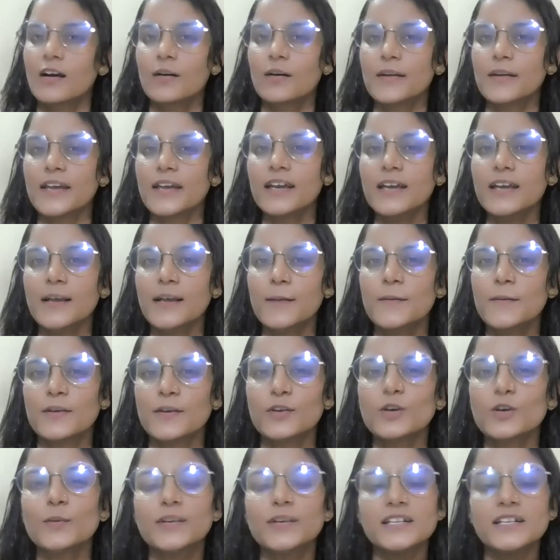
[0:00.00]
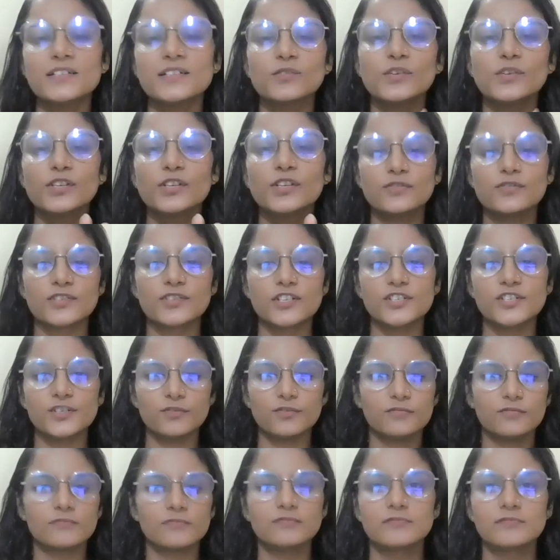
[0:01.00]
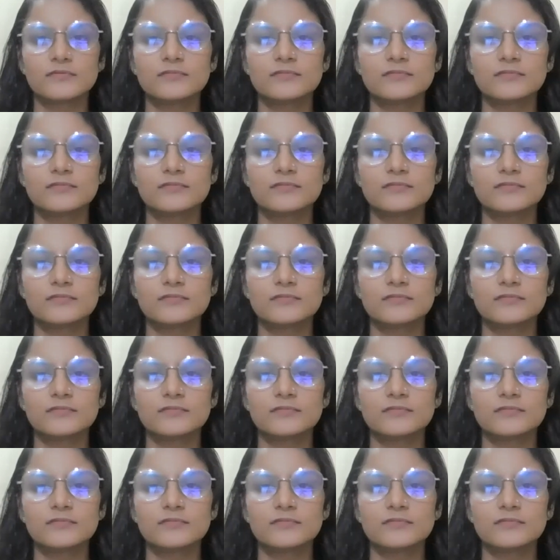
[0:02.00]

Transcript: Okay? Nobody is going to judge you.